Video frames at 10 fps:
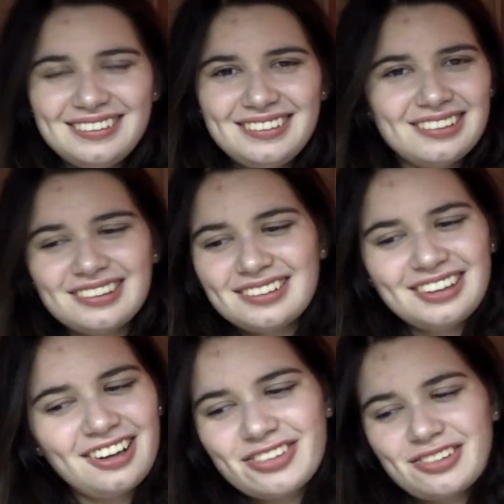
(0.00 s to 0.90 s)
you're
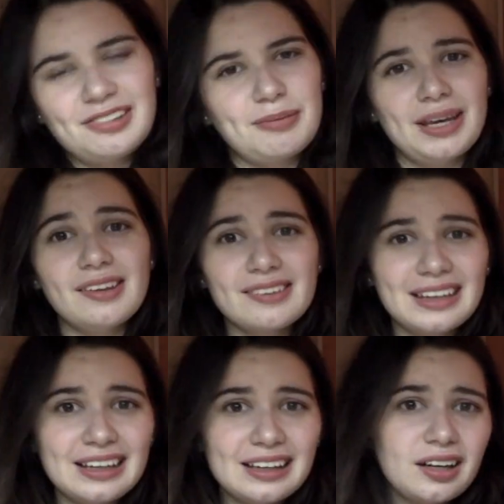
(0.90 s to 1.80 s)
also
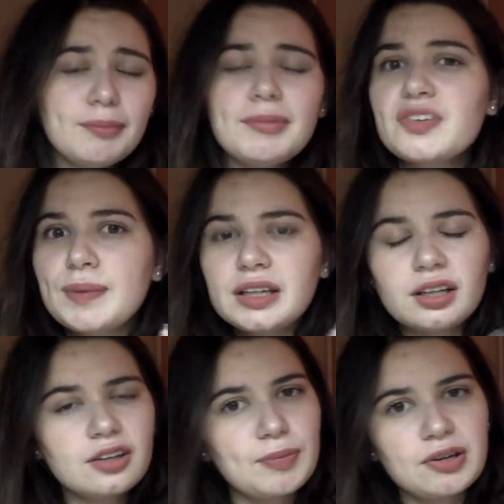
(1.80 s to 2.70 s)
amazing, and I miss spending
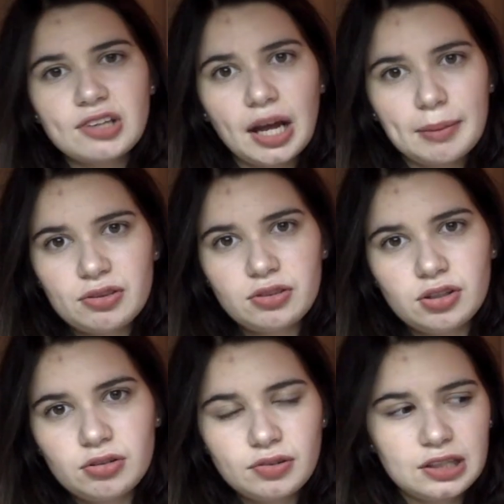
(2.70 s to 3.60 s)
as much time with
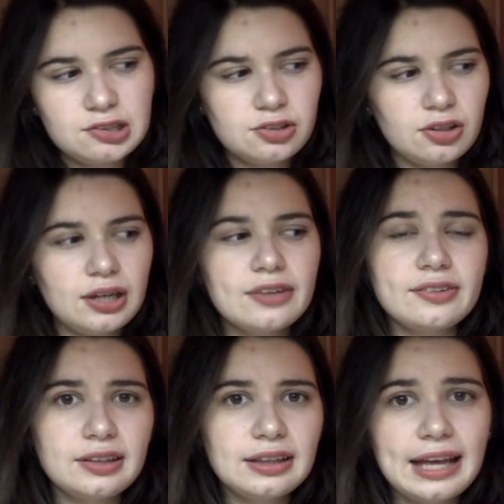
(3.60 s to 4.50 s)
you this year as
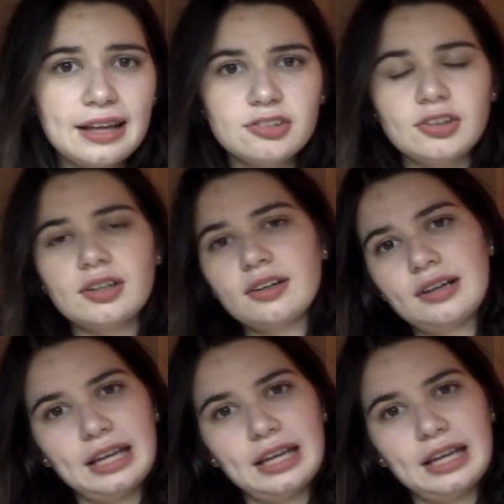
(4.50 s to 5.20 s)
I did last year,